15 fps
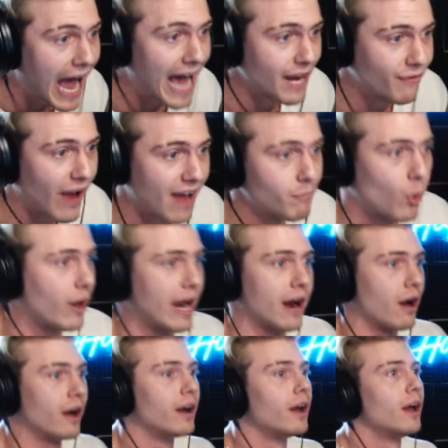to God if I had more
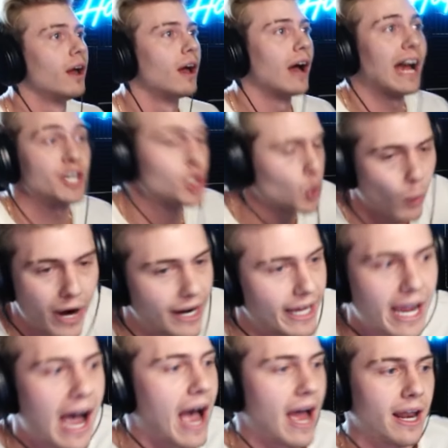AR. Bro, I swear
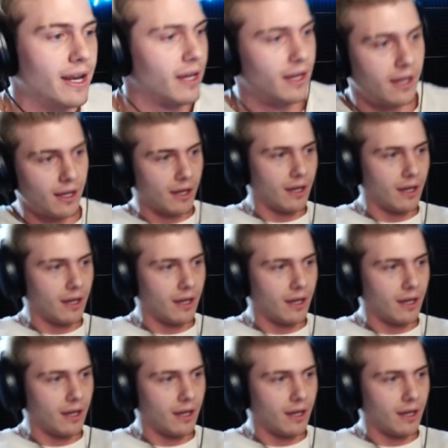also, to God.